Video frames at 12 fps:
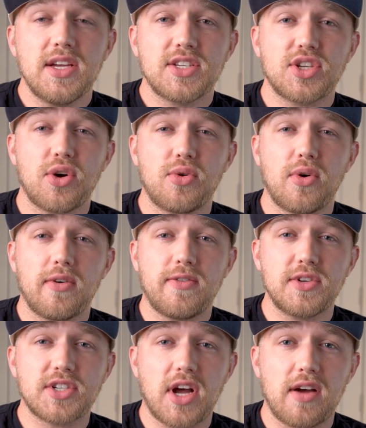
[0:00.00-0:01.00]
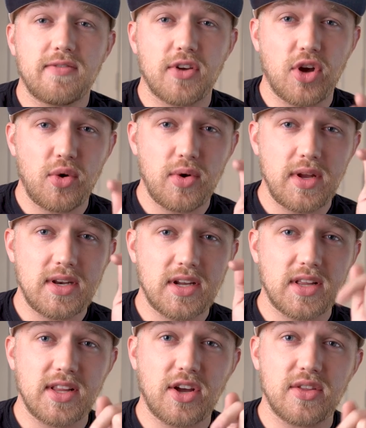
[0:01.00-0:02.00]
So first off, go and
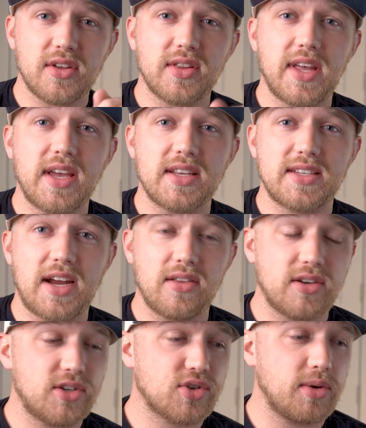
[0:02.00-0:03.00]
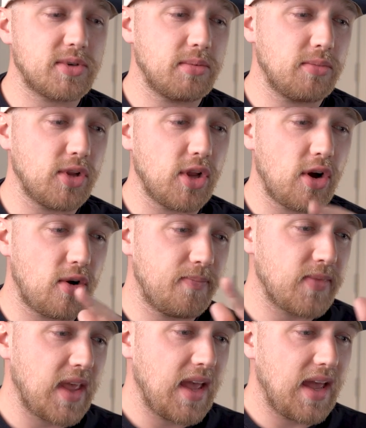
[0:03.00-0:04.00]
click on the link down in the description below,